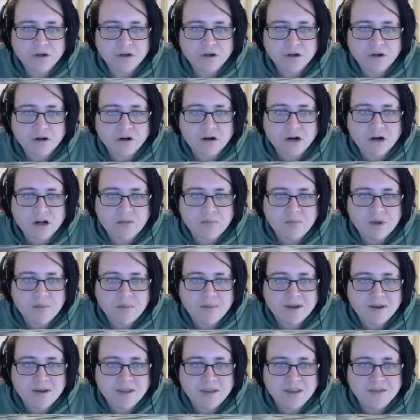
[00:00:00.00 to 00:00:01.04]
Alright, I might
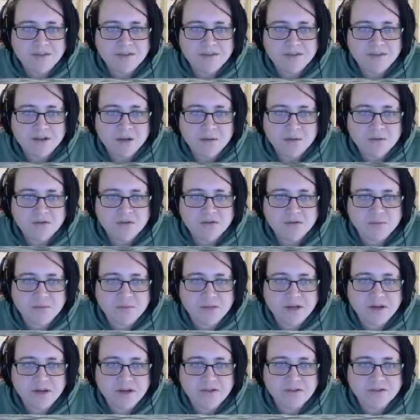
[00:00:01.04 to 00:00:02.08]
be able to get this guy with
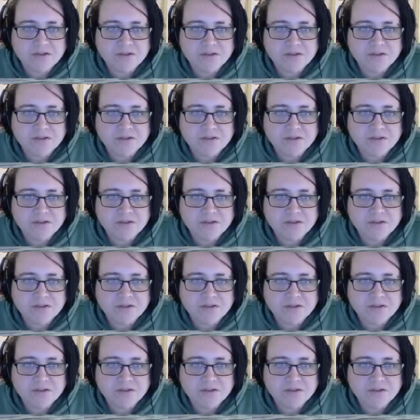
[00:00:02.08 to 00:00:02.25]
torpedoes.